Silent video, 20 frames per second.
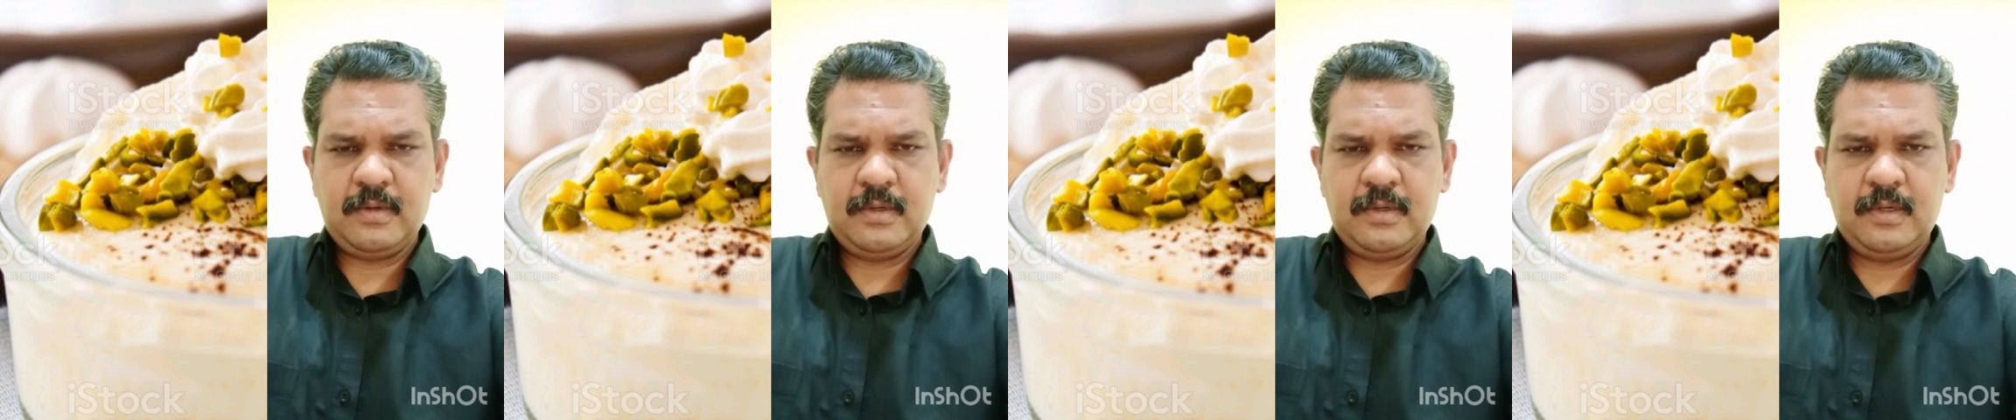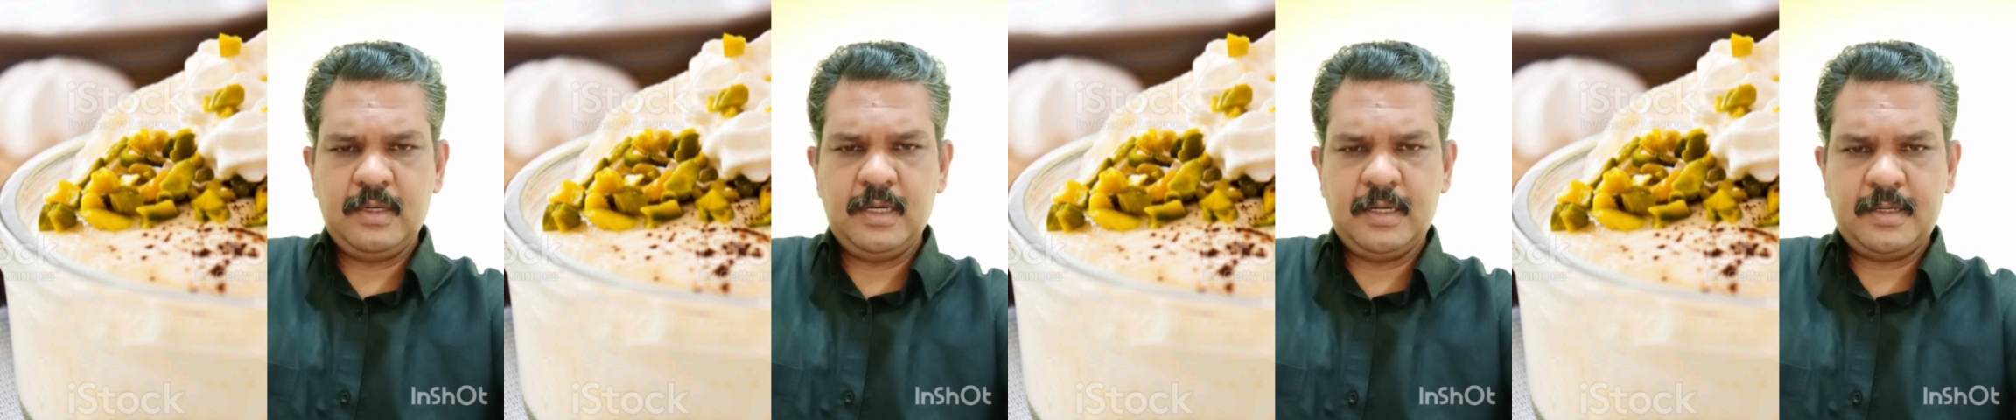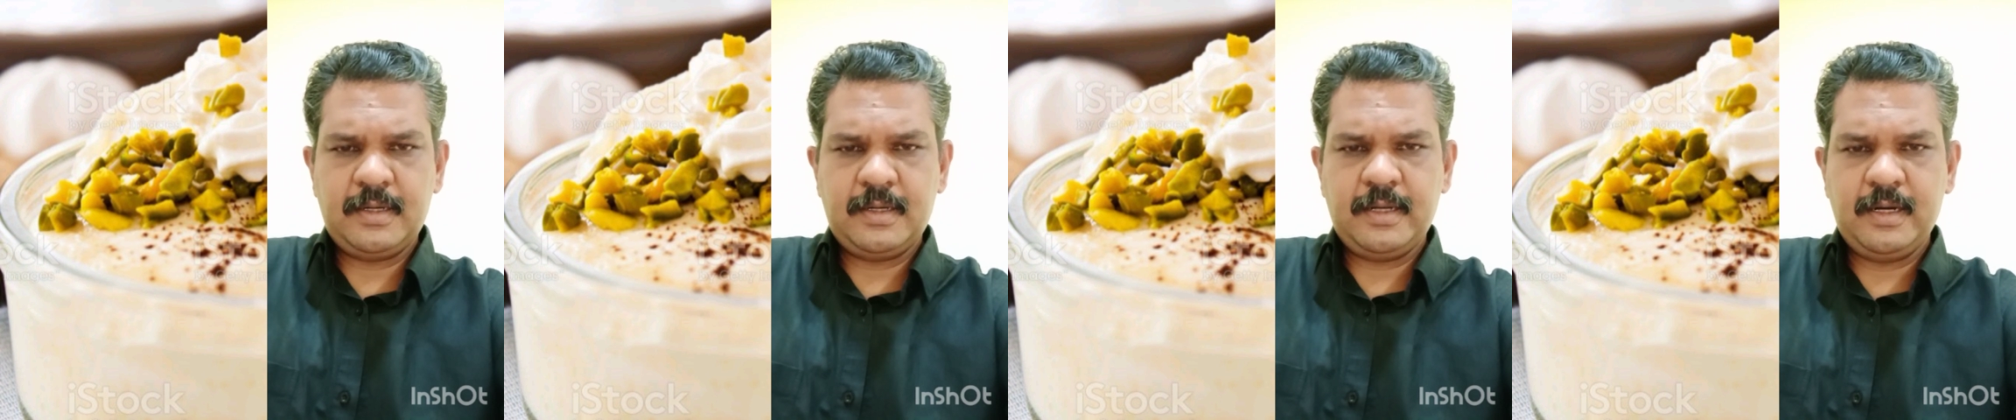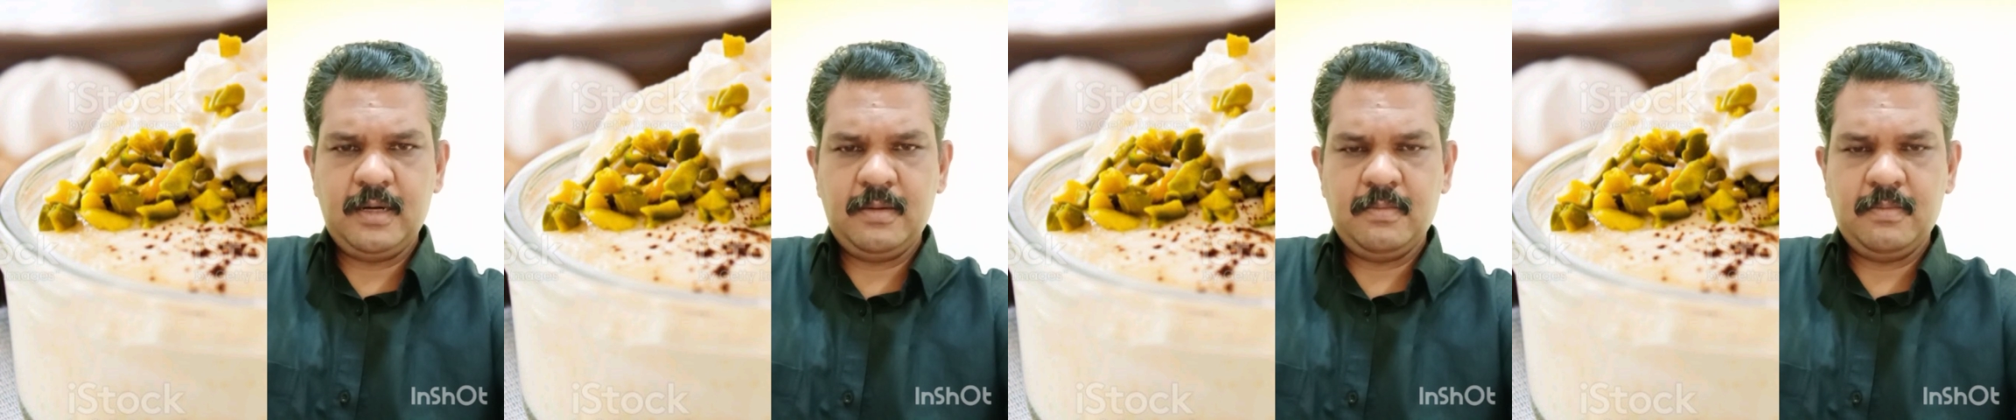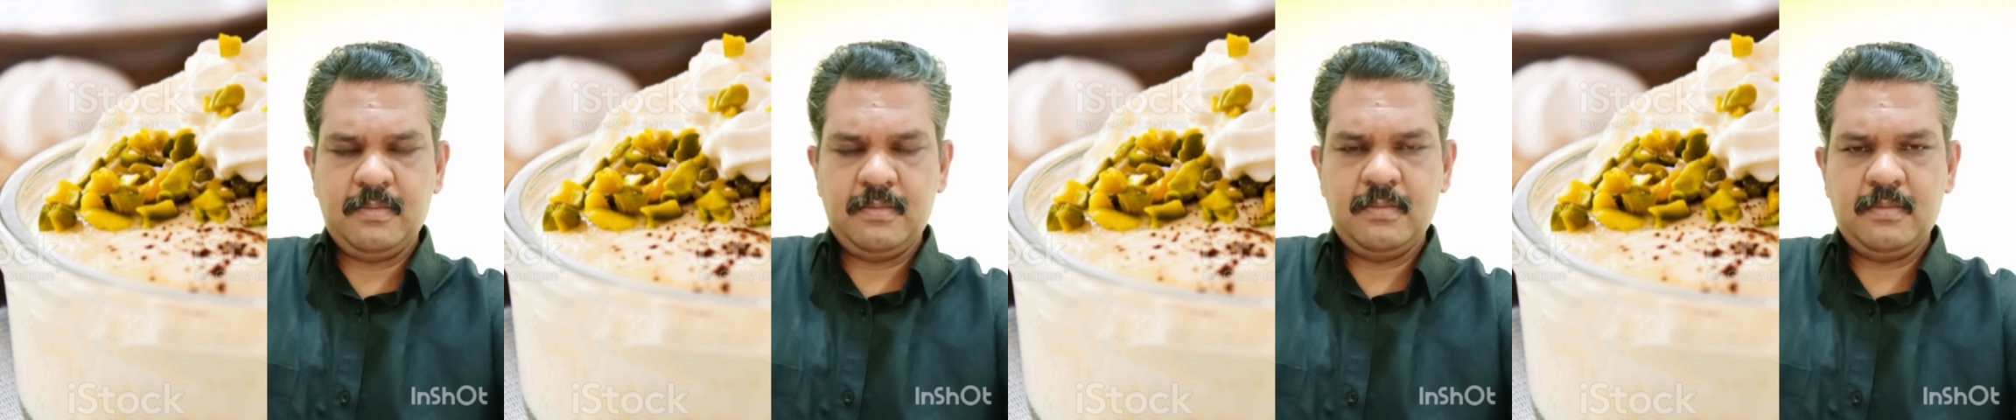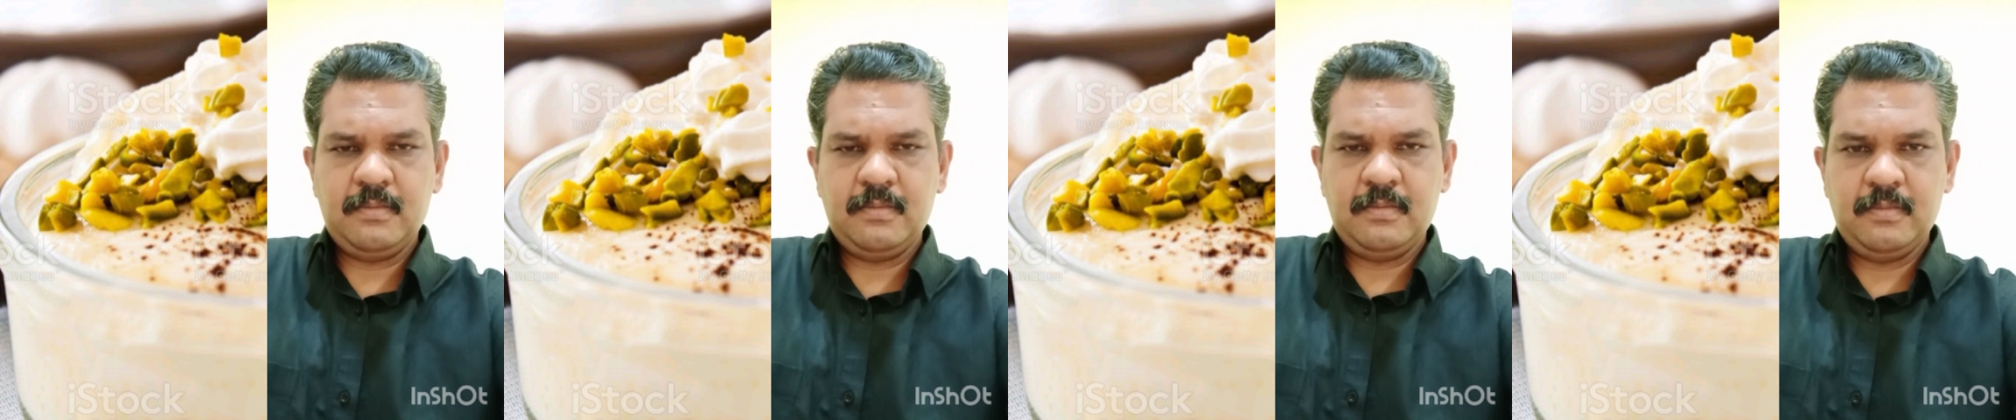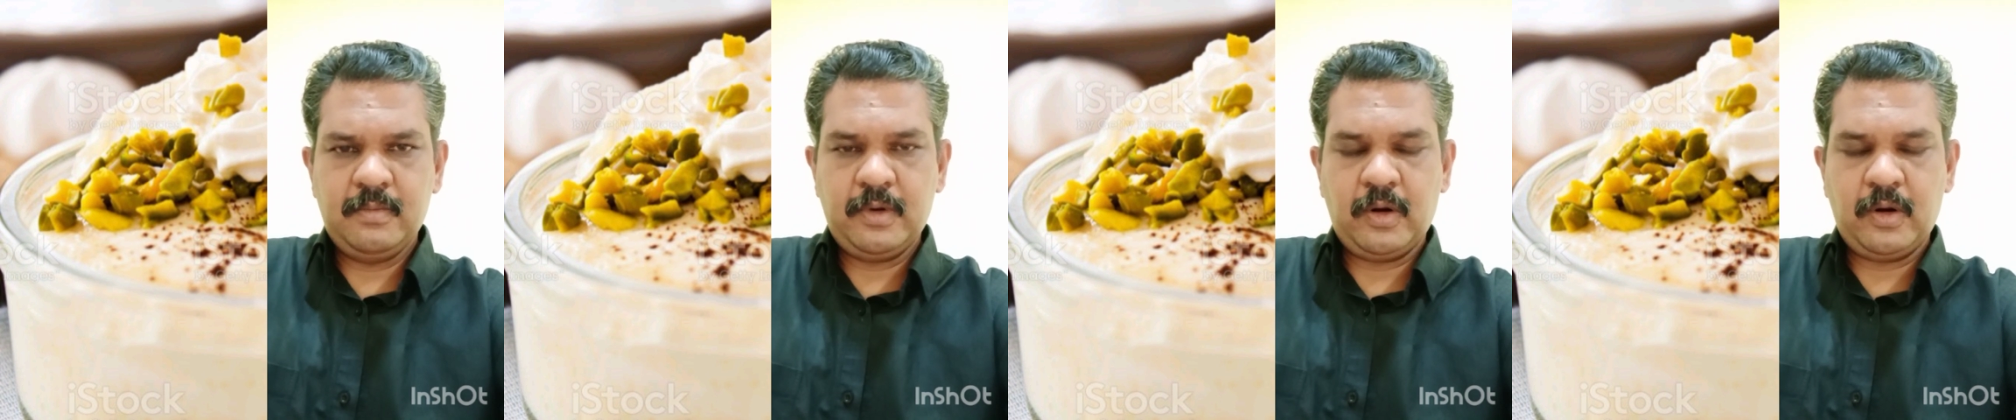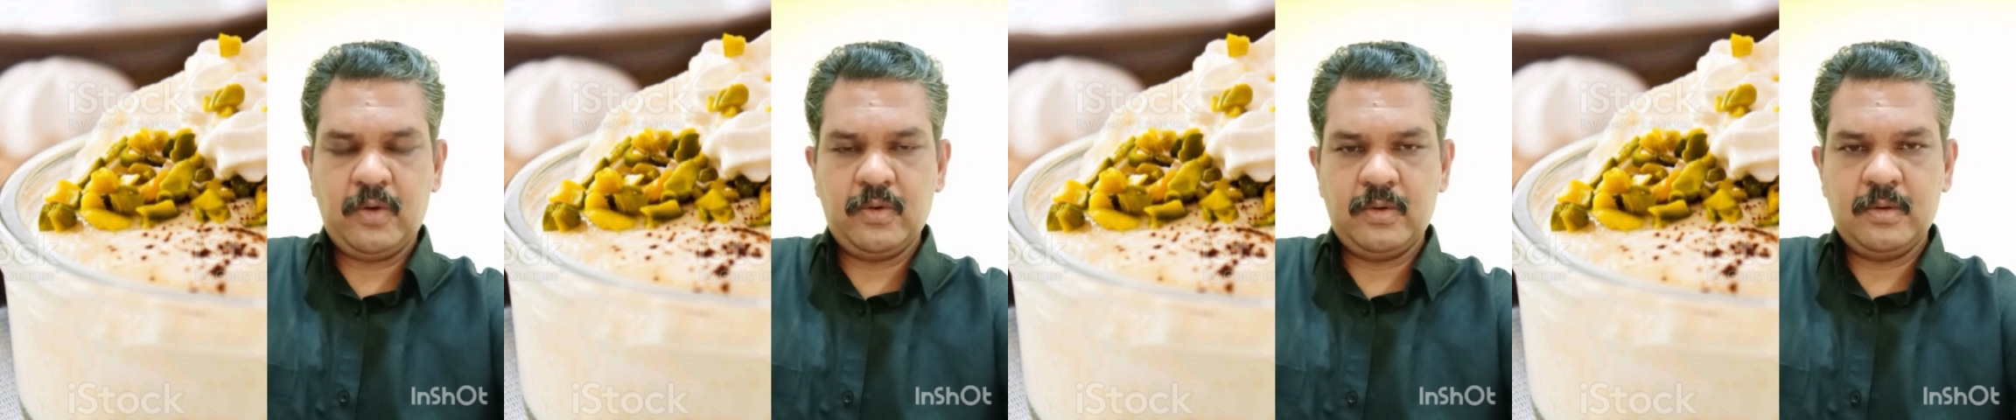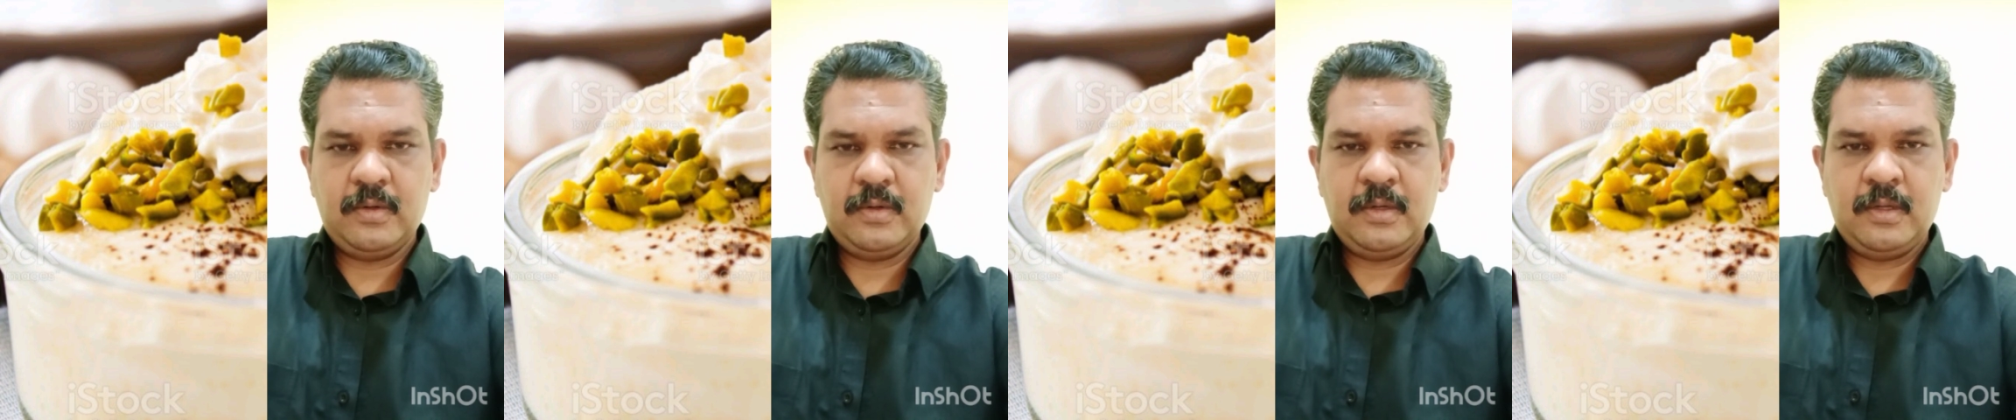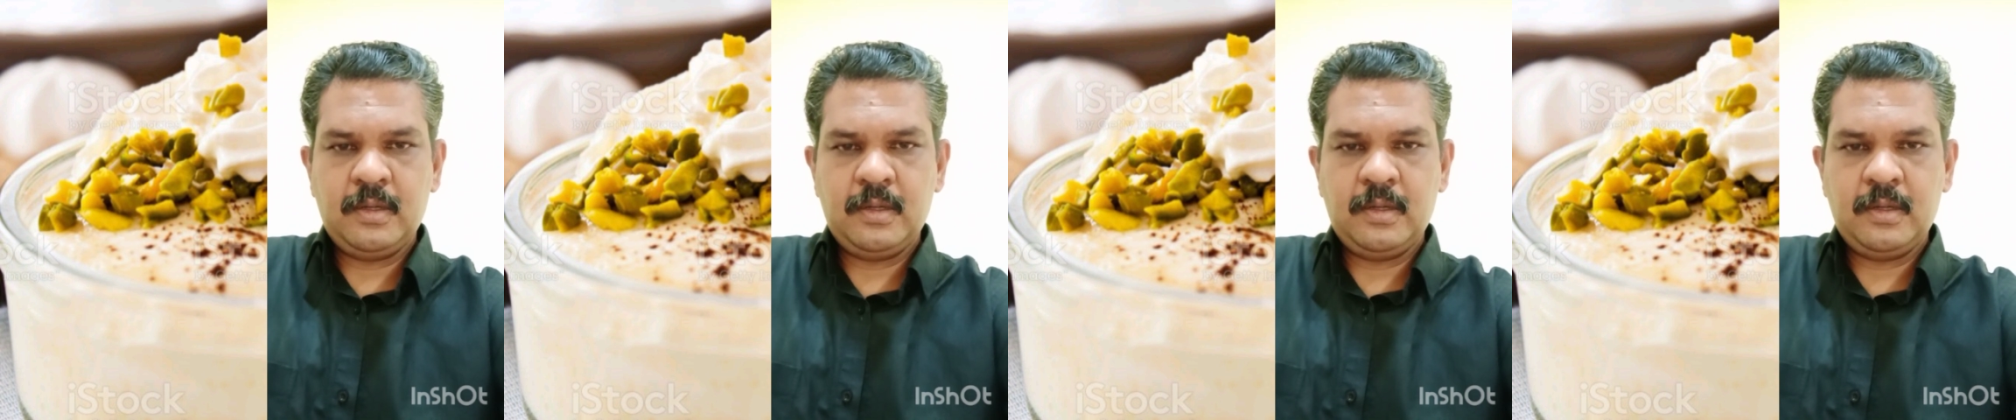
little brown.